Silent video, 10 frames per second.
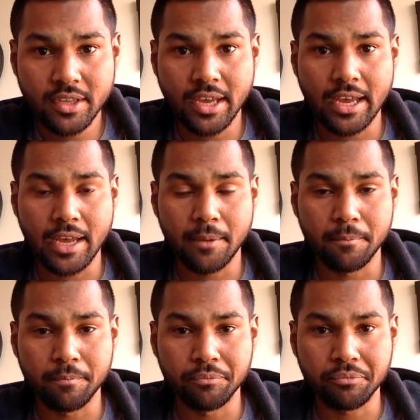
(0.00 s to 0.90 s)

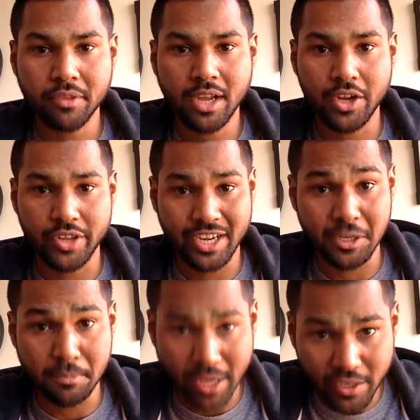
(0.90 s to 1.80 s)
Are there
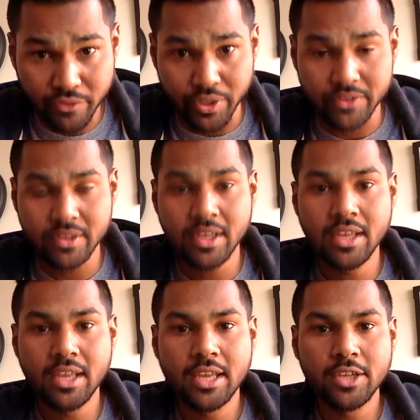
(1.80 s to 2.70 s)
any benefits
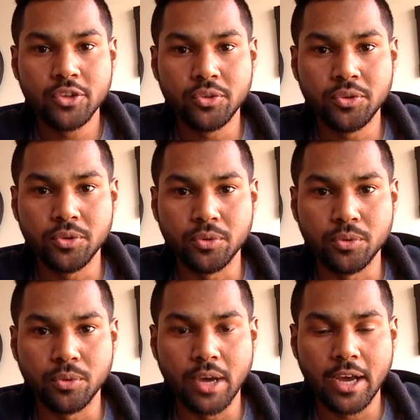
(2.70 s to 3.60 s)

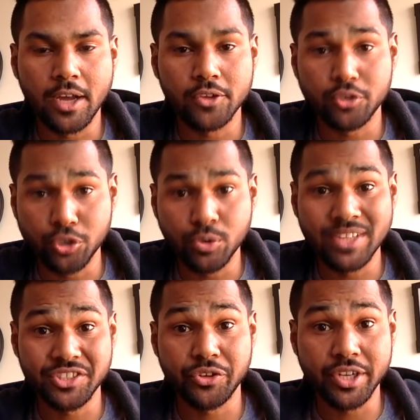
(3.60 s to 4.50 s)
to you
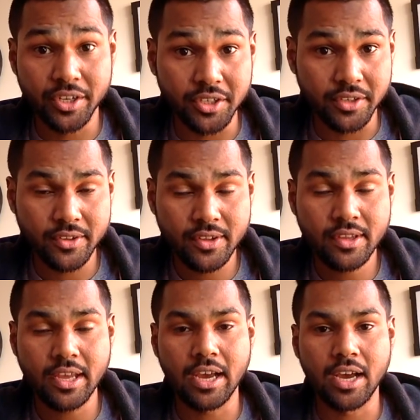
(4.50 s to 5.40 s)
as a redundant
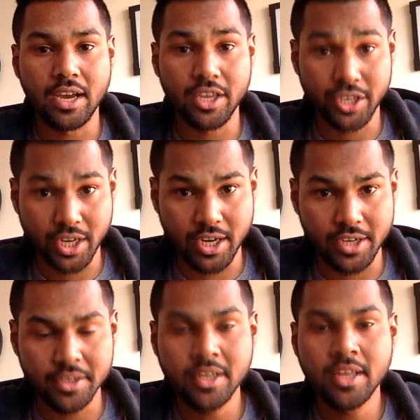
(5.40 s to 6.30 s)
in Ireland?